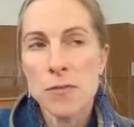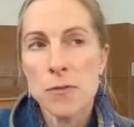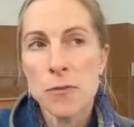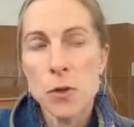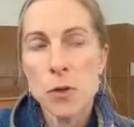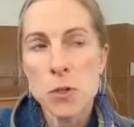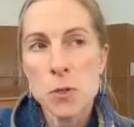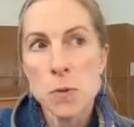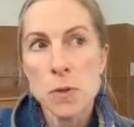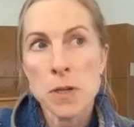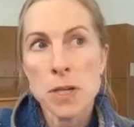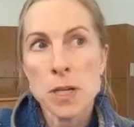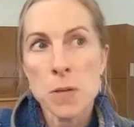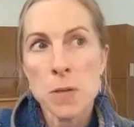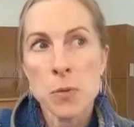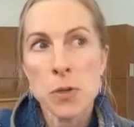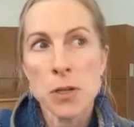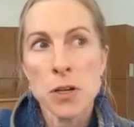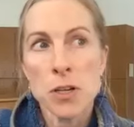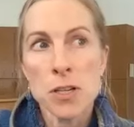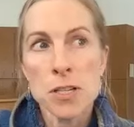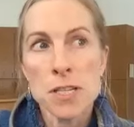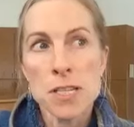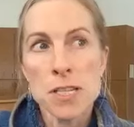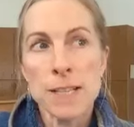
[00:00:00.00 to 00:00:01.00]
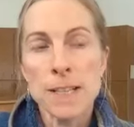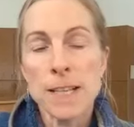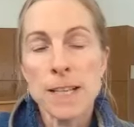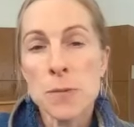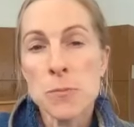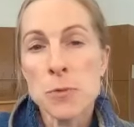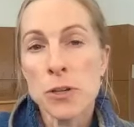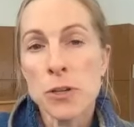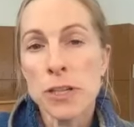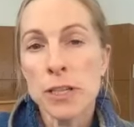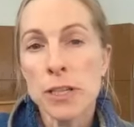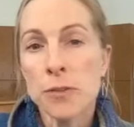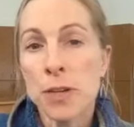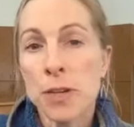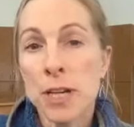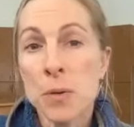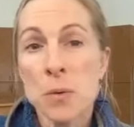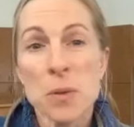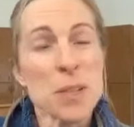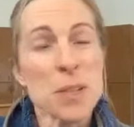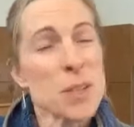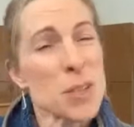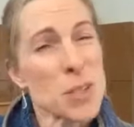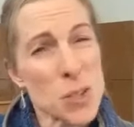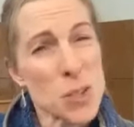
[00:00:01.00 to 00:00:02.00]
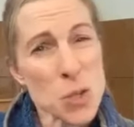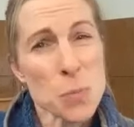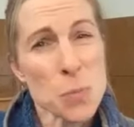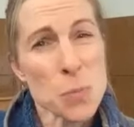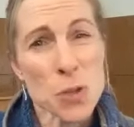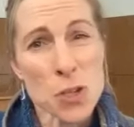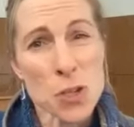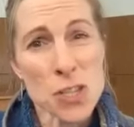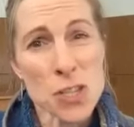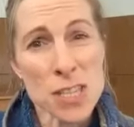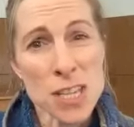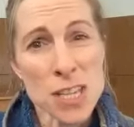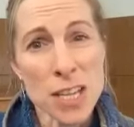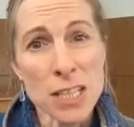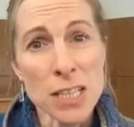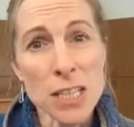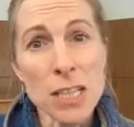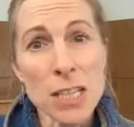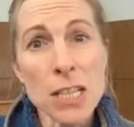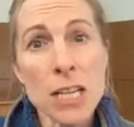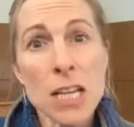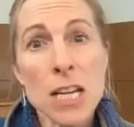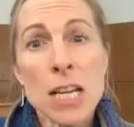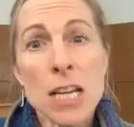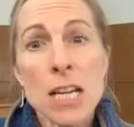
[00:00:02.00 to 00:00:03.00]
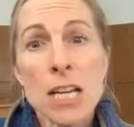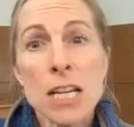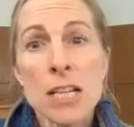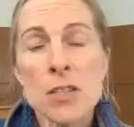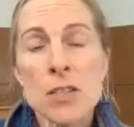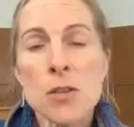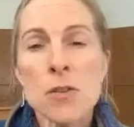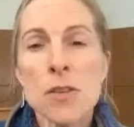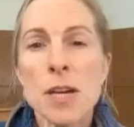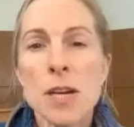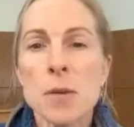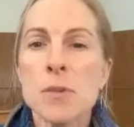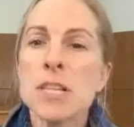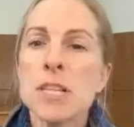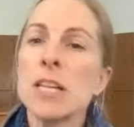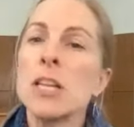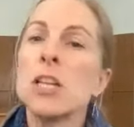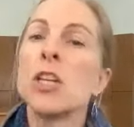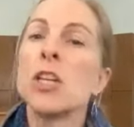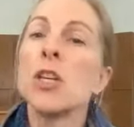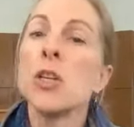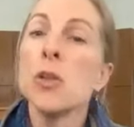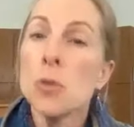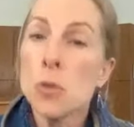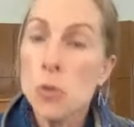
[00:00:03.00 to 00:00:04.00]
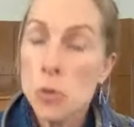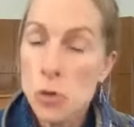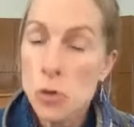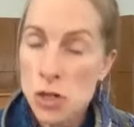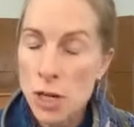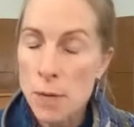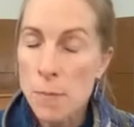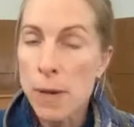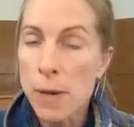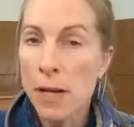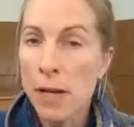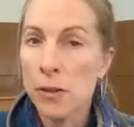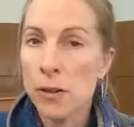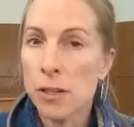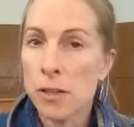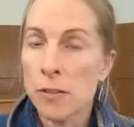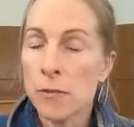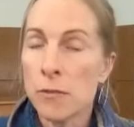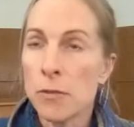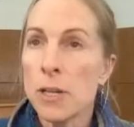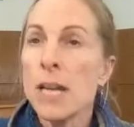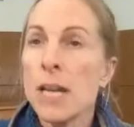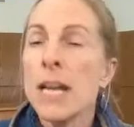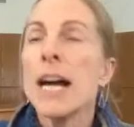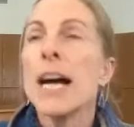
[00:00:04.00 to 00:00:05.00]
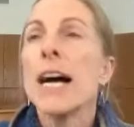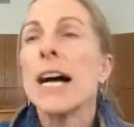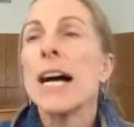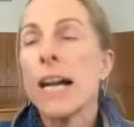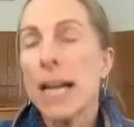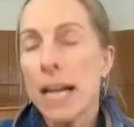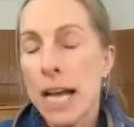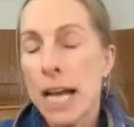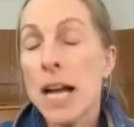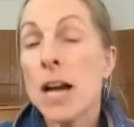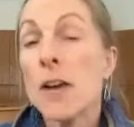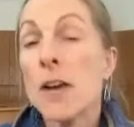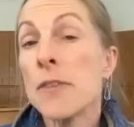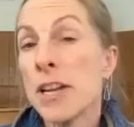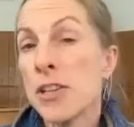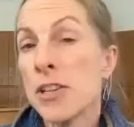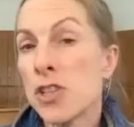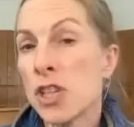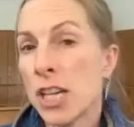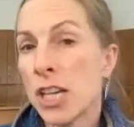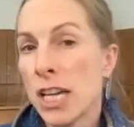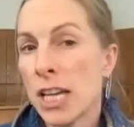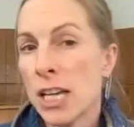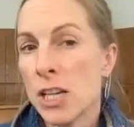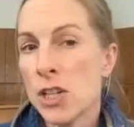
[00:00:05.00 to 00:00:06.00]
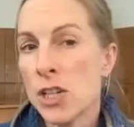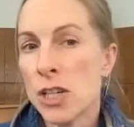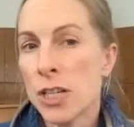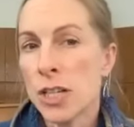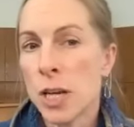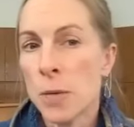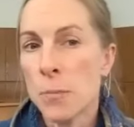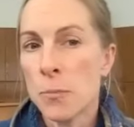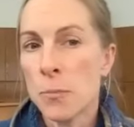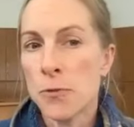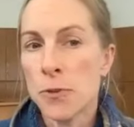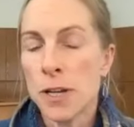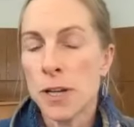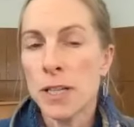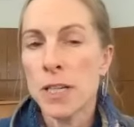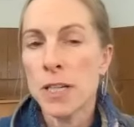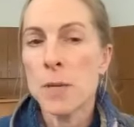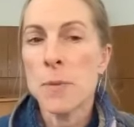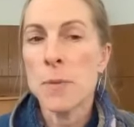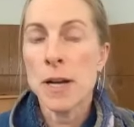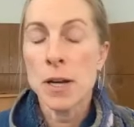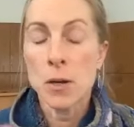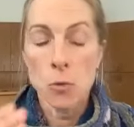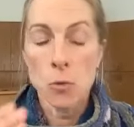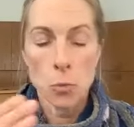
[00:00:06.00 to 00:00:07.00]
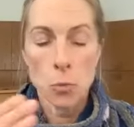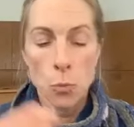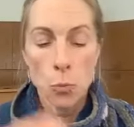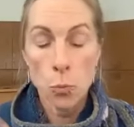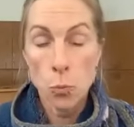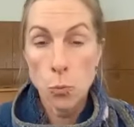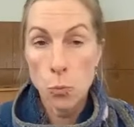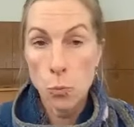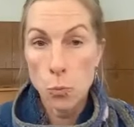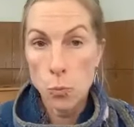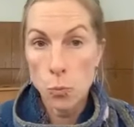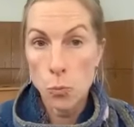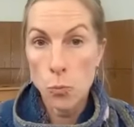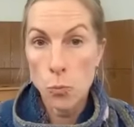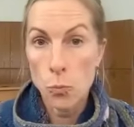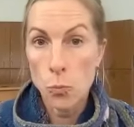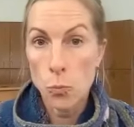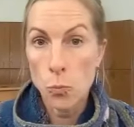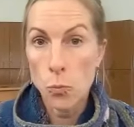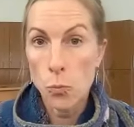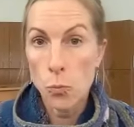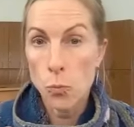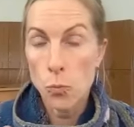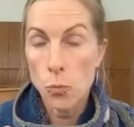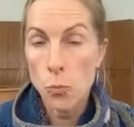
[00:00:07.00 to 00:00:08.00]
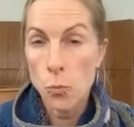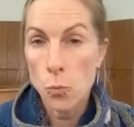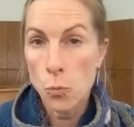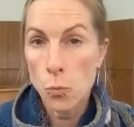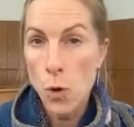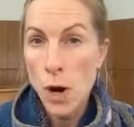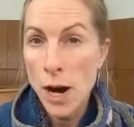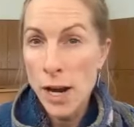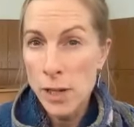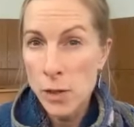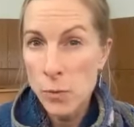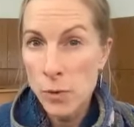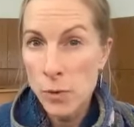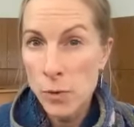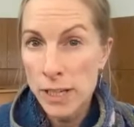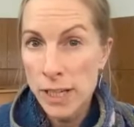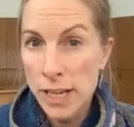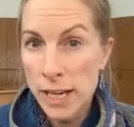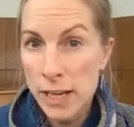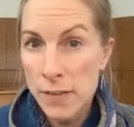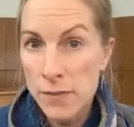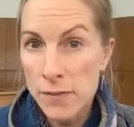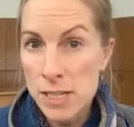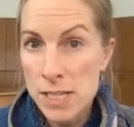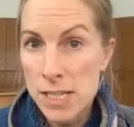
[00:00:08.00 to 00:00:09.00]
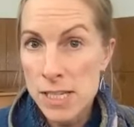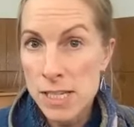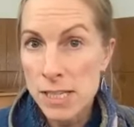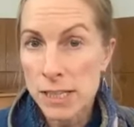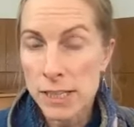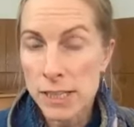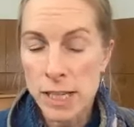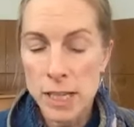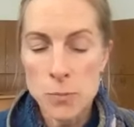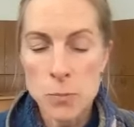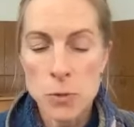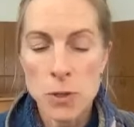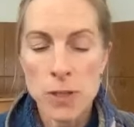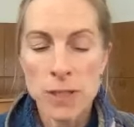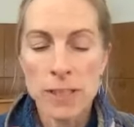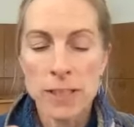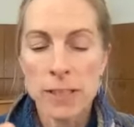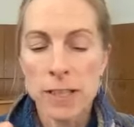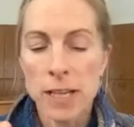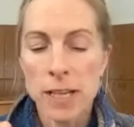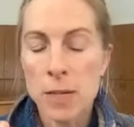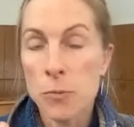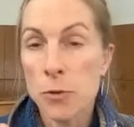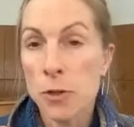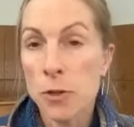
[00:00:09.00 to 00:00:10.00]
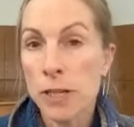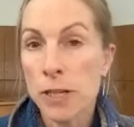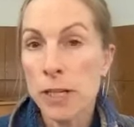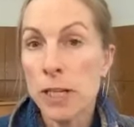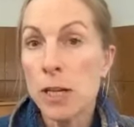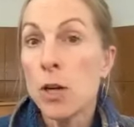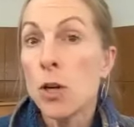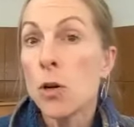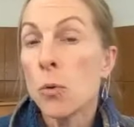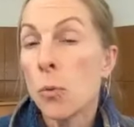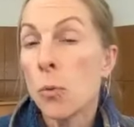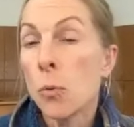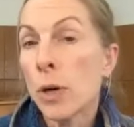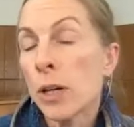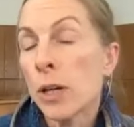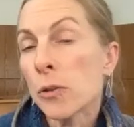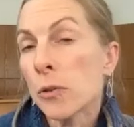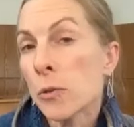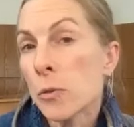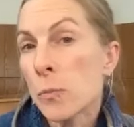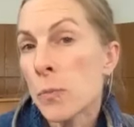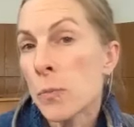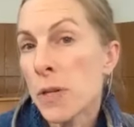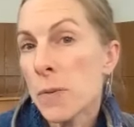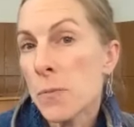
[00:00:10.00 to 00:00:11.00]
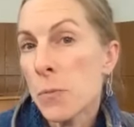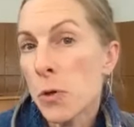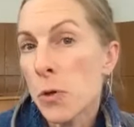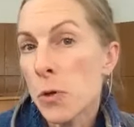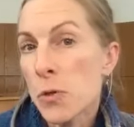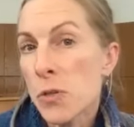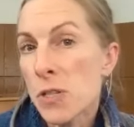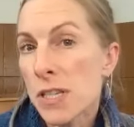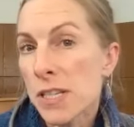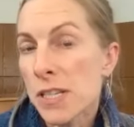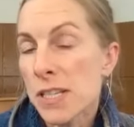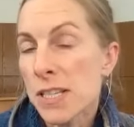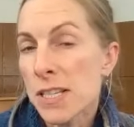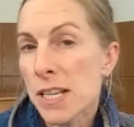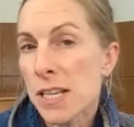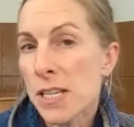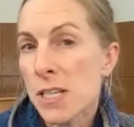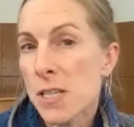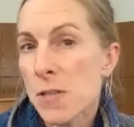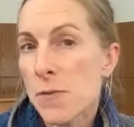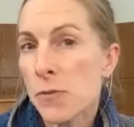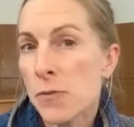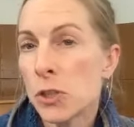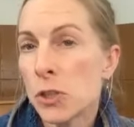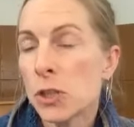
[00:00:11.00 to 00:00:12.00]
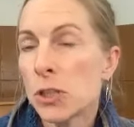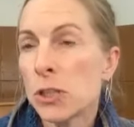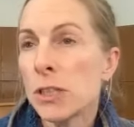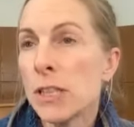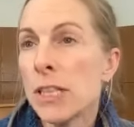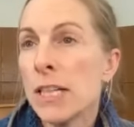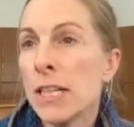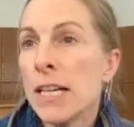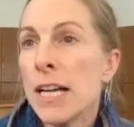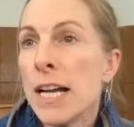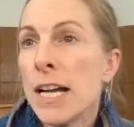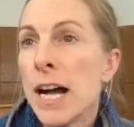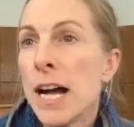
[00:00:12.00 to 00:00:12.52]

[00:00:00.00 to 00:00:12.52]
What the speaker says: folks wanted to put our seed library right where it was super sunny. And so that was a huge amount of education upfront about why you want to have the seed library in the library, where it would be most successful.